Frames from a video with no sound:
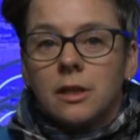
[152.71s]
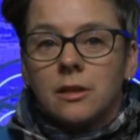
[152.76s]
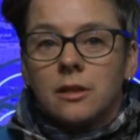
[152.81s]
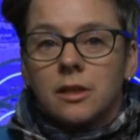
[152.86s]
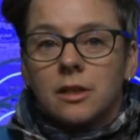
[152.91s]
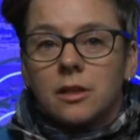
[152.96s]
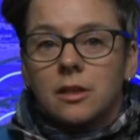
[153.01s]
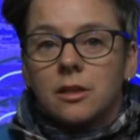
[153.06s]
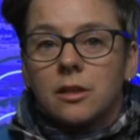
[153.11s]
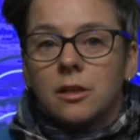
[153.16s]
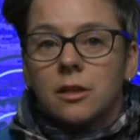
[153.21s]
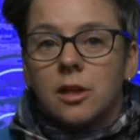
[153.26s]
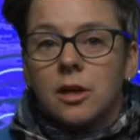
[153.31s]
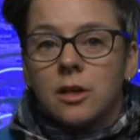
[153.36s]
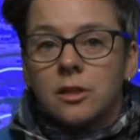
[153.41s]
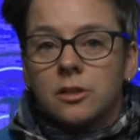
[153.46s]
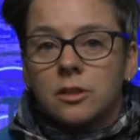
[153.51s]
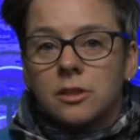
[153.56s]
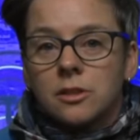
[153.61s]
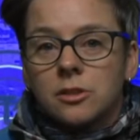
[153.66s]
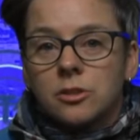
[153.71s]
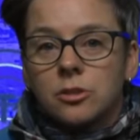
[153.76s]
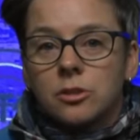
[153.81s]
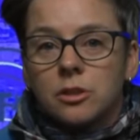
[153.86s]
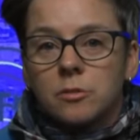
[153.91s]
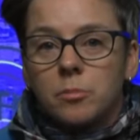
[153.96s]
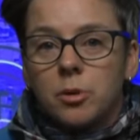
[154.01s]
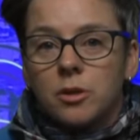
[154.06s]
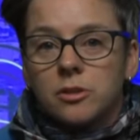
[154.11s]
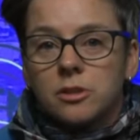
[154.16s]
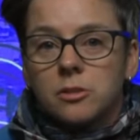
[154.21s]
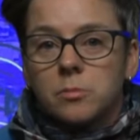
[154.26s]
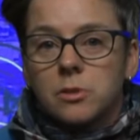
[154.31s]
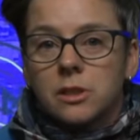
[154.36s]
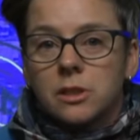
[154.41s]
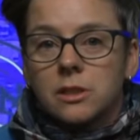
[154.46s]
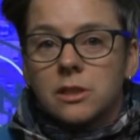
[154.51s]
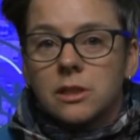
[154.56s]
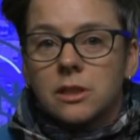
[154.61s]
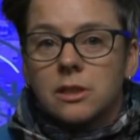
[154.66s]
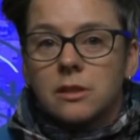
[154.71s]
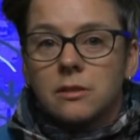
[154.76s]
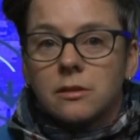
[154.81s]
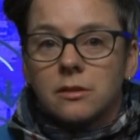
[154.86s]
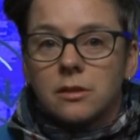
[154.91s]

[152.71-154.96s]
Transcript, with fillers: that can alert us to the possibility